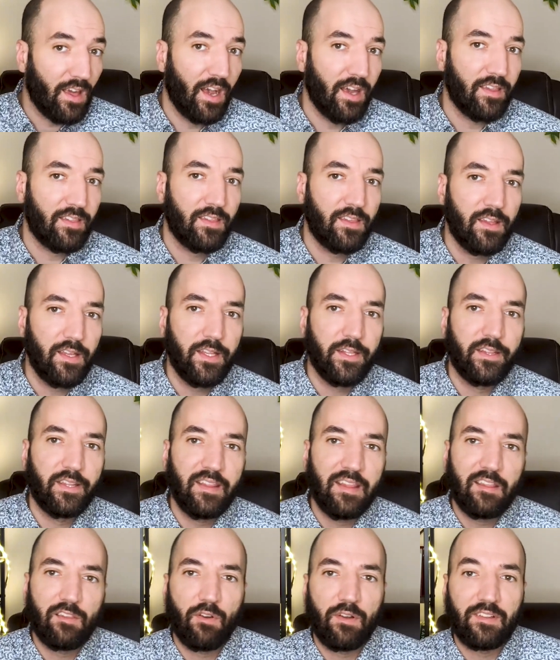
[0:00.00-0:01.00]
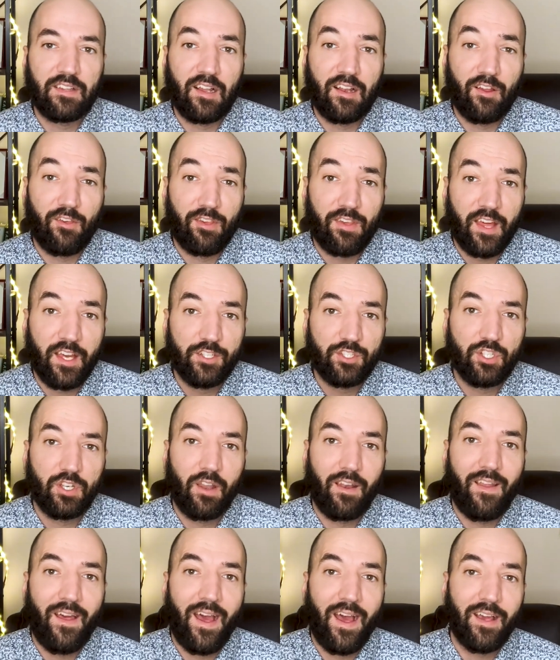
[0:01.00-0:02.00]
I see
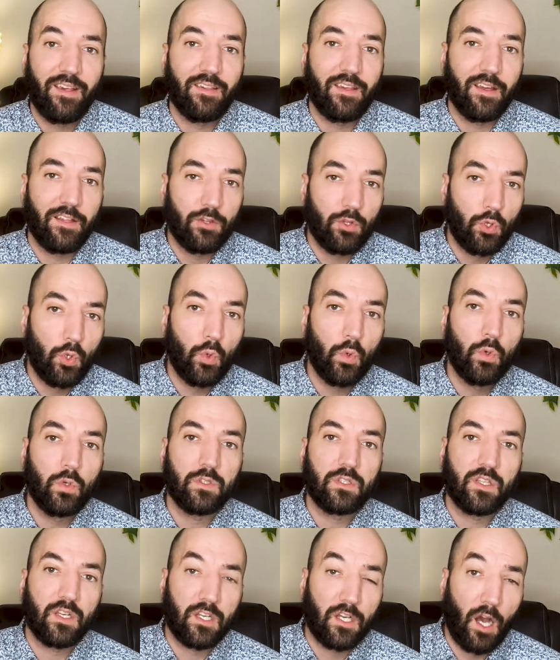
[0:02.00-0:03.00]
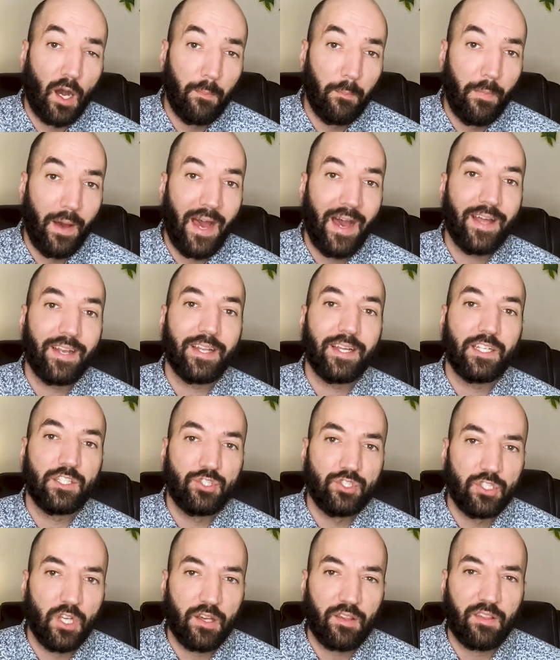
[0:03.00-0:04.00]
decentralization as a tool to combat
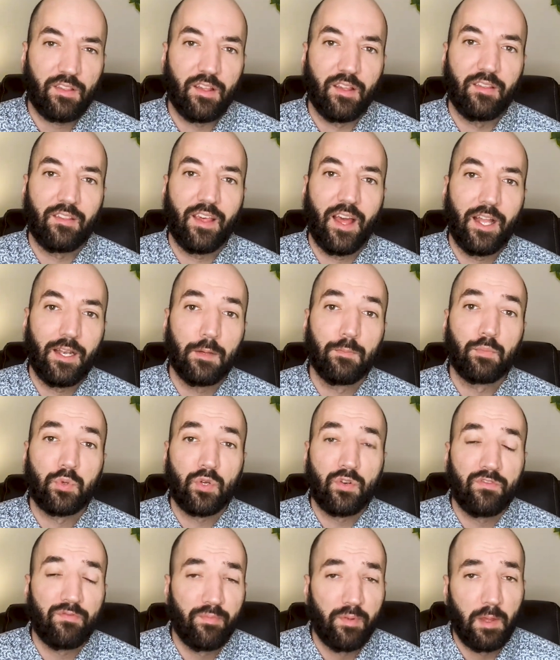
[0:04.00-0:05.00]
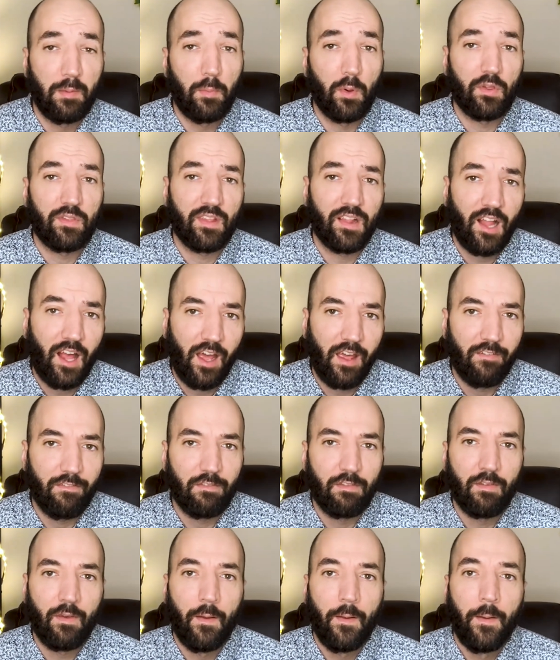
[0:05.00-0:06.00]
injustice and improve people's
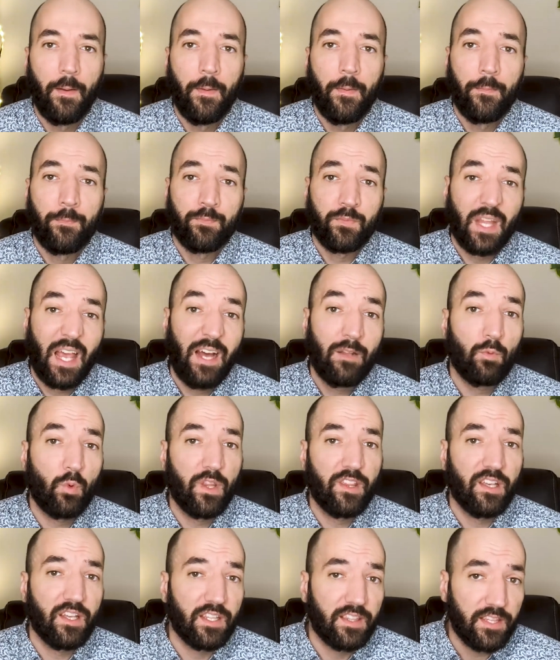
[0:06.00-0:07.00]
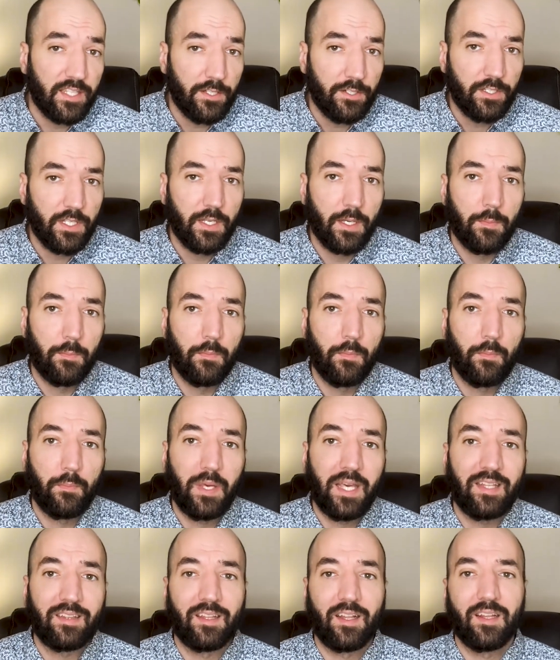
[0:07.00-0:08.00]
lives, and with Ethereum
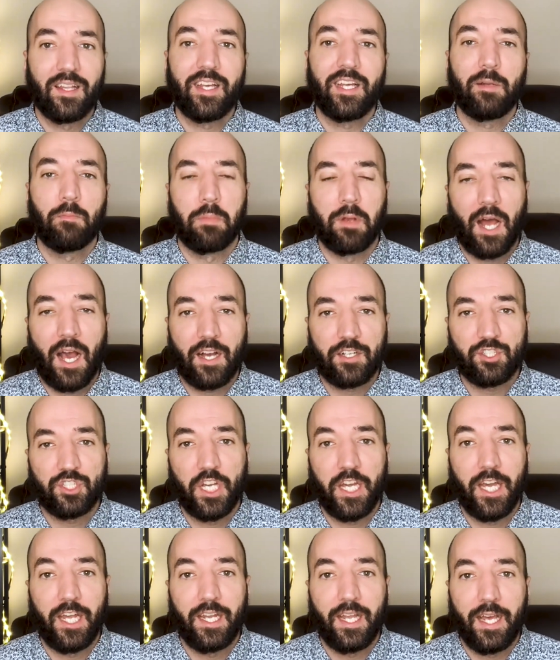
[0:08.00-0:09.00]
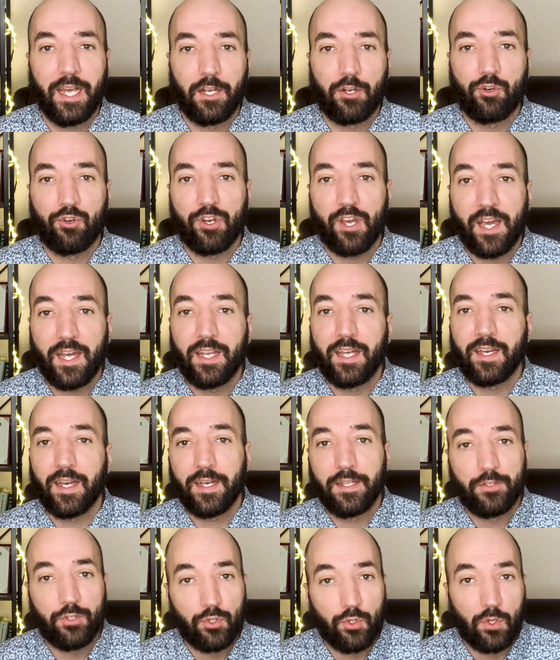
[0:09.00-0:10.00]
being the lead blockchain in creating
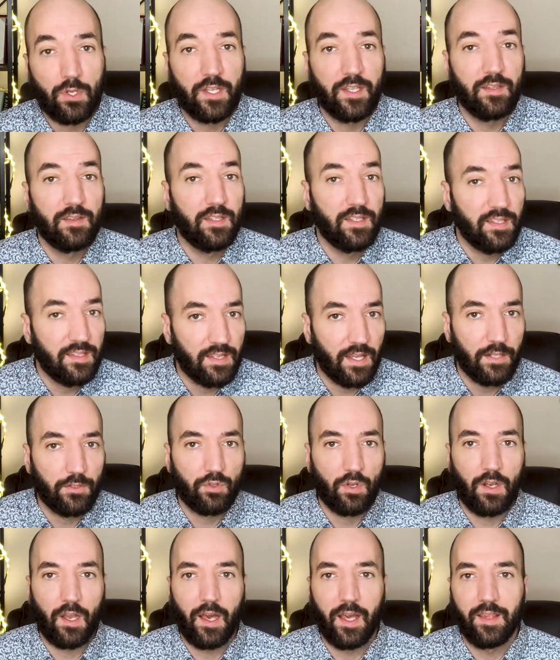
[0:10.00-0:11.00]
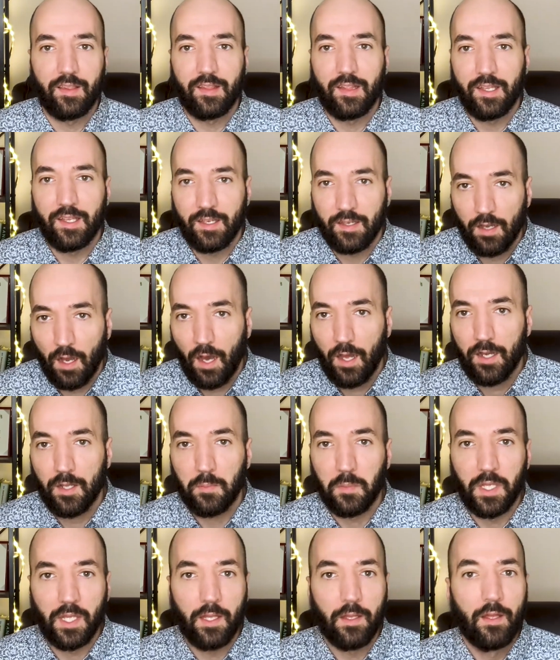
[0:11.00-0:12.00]
a truly decentralized
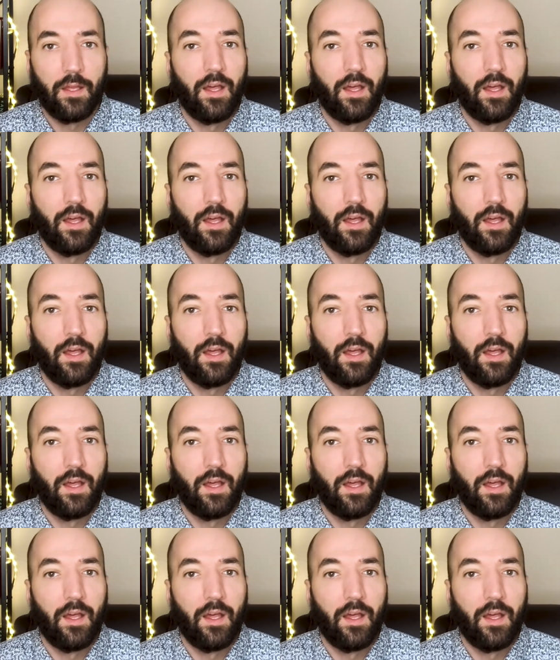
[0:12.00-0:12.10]
economy,